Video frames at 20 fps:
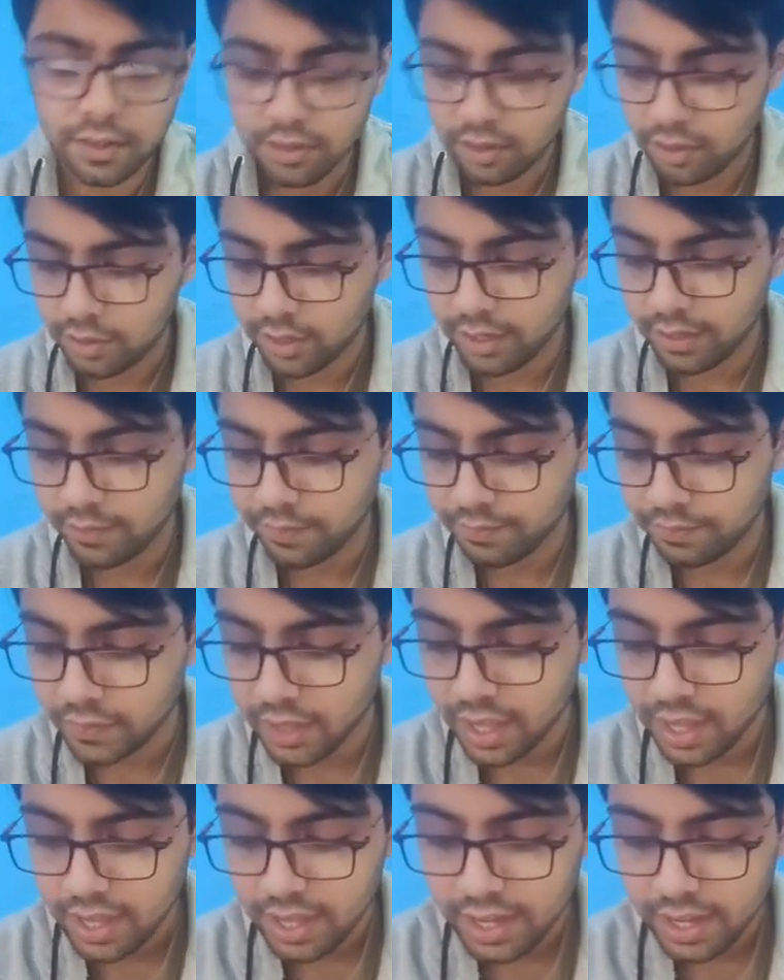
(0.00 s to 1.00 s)
So yeah,
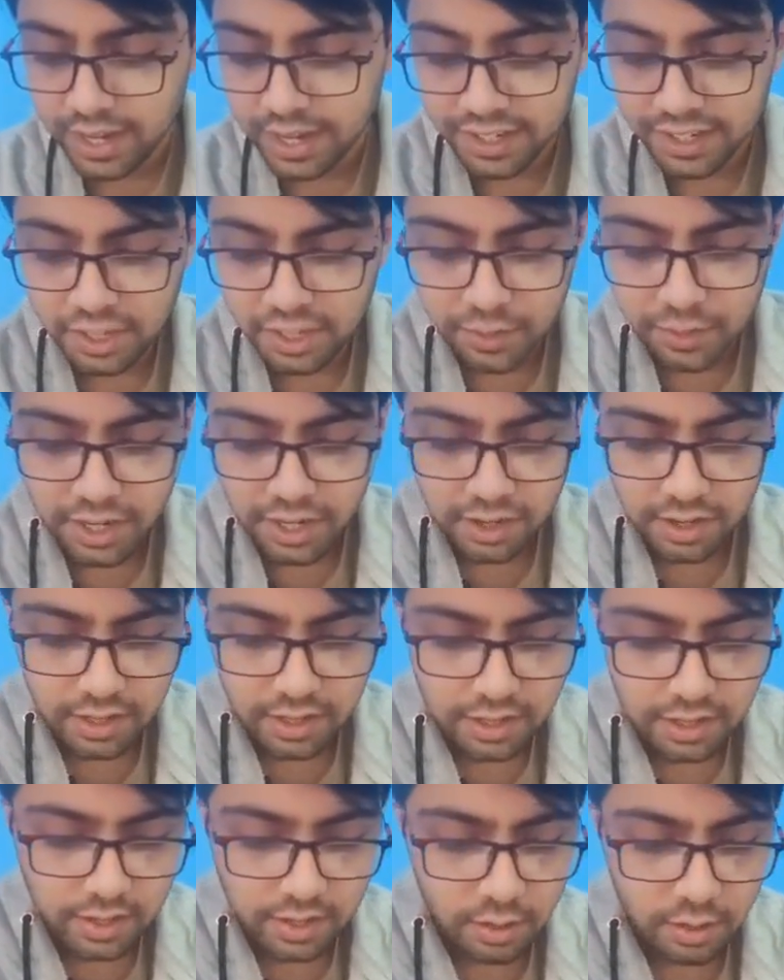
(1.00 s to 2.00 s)
intermediate
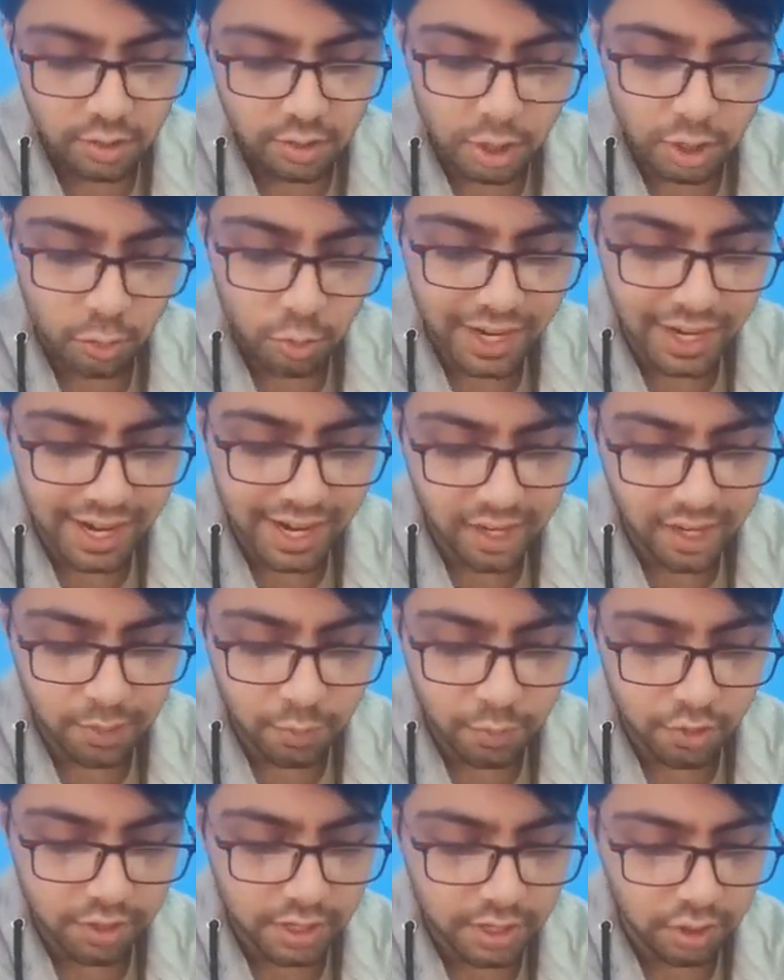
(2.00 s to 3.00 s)
risks, you will do a radical
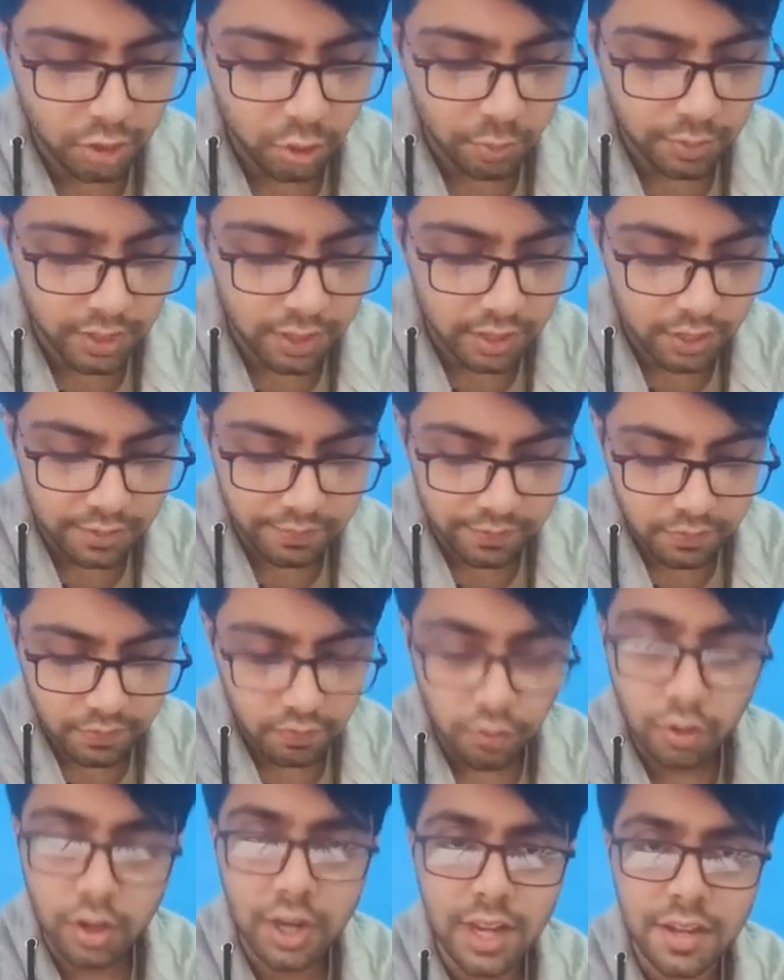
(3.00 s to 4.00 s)
prostatectomy
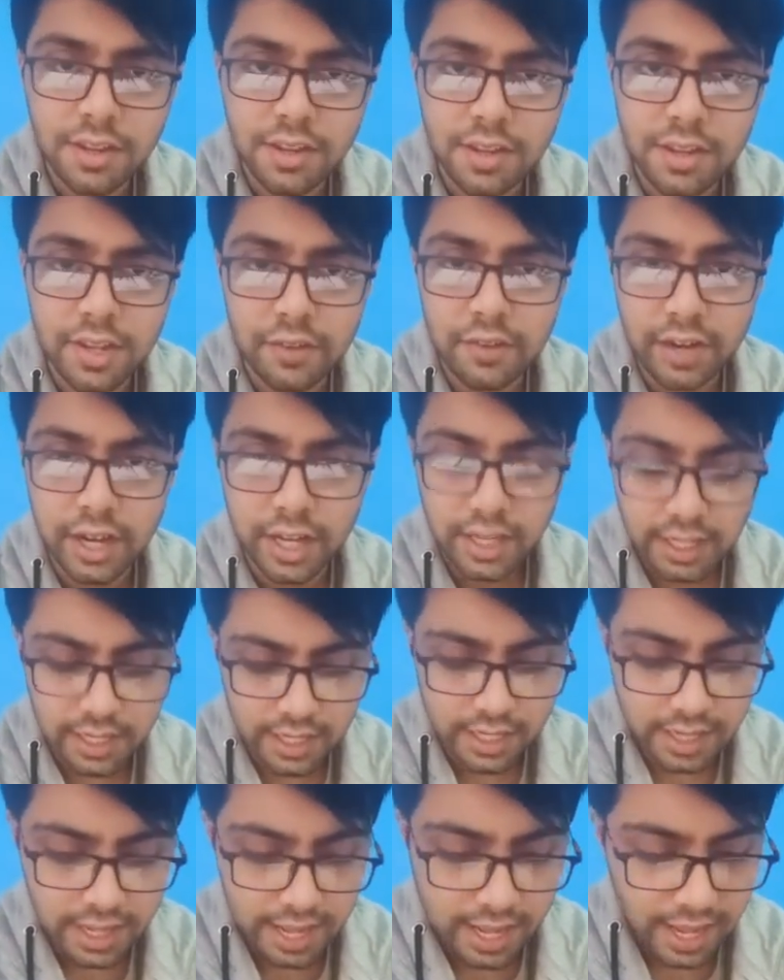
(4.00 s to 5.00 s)
for less than 70
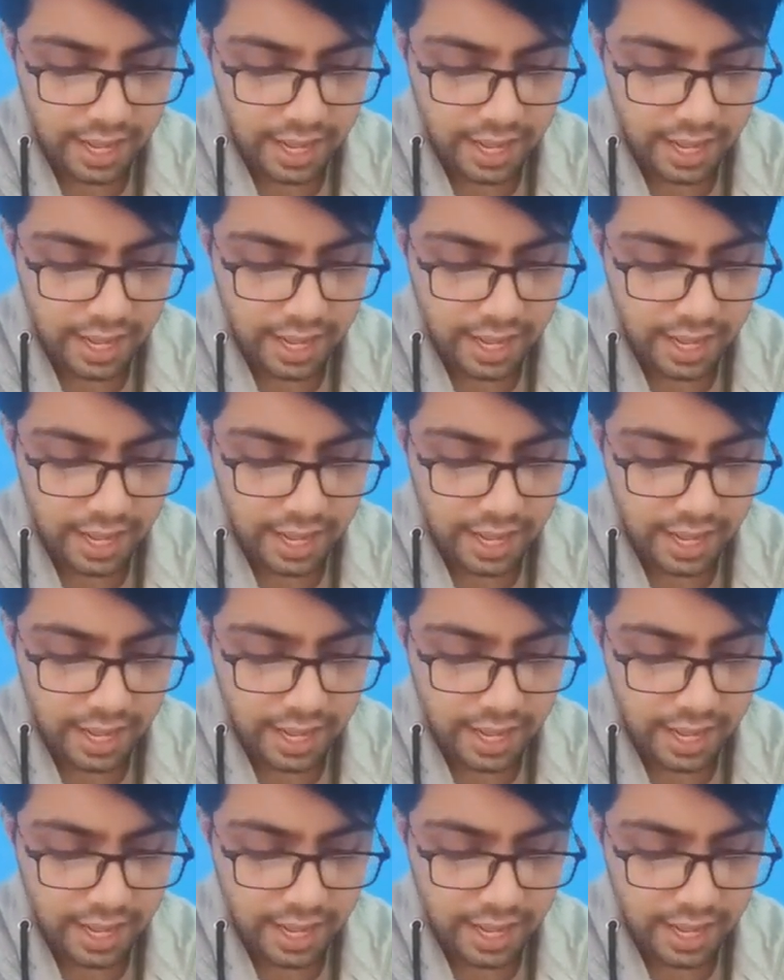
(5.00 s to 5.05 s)
years,